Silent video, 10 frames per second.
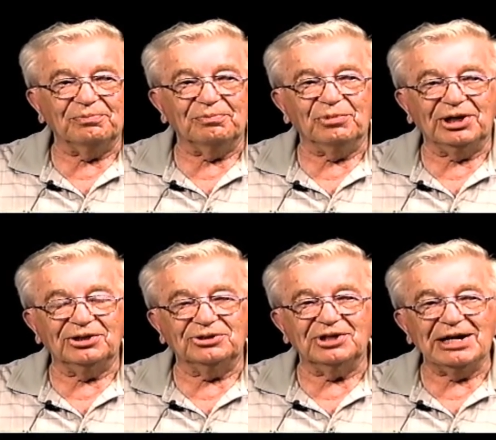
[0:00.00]
But at
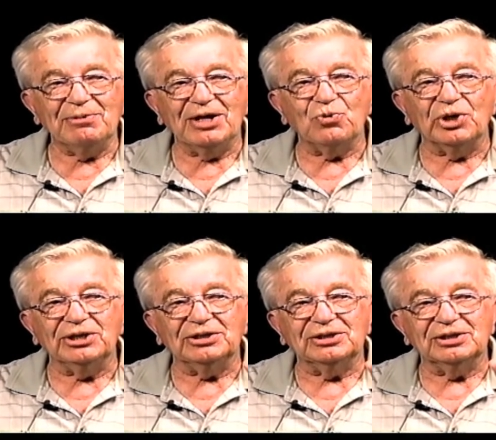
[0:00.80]
the time I
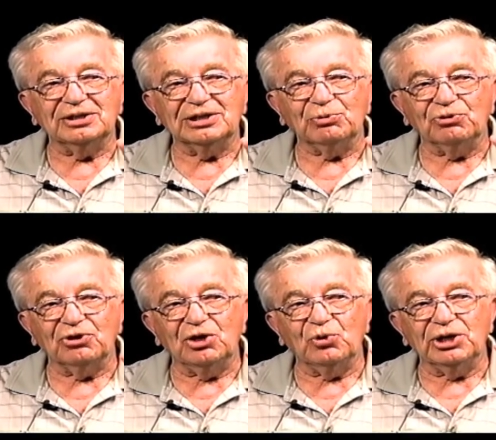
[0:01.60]
went, it was
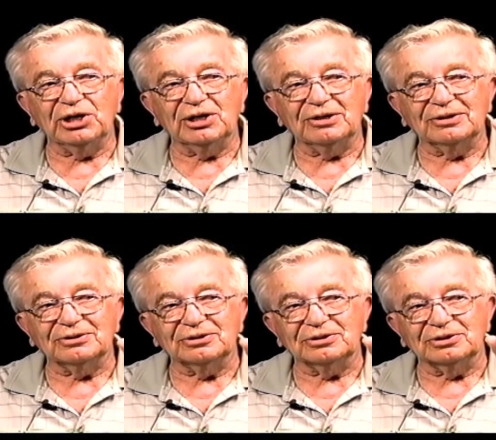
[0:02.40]
already,
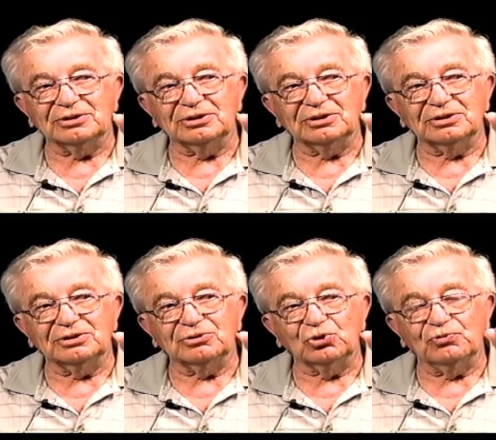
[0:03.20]
the
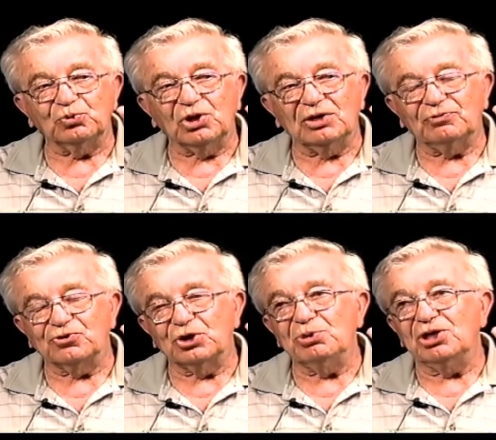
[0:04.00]
Luftwaffe, or
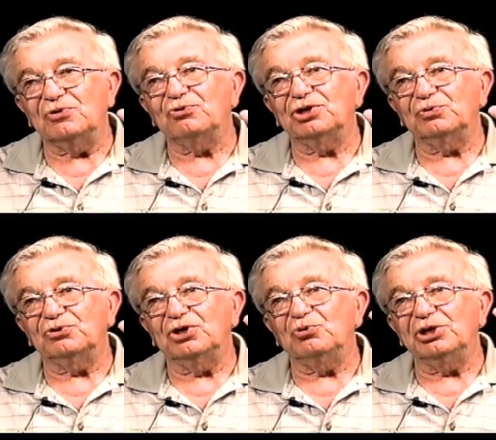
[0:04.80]
German Air Force, was
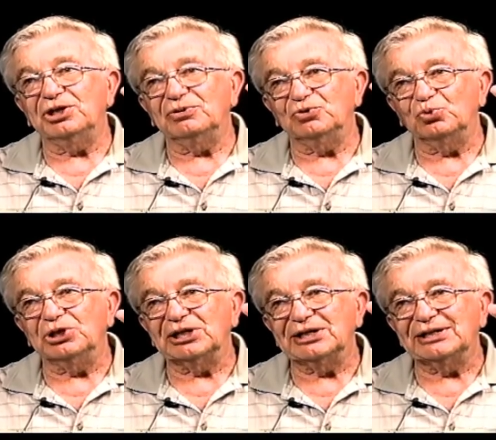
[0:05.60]
already
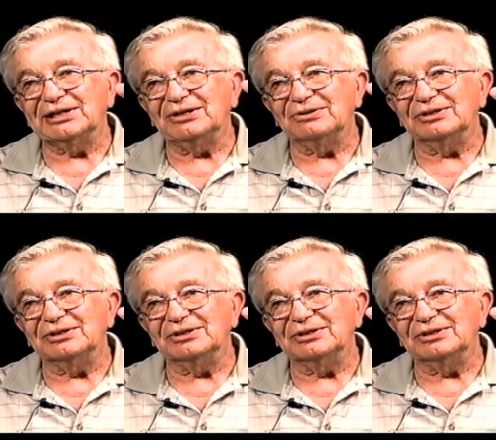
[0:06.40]
dwindling down,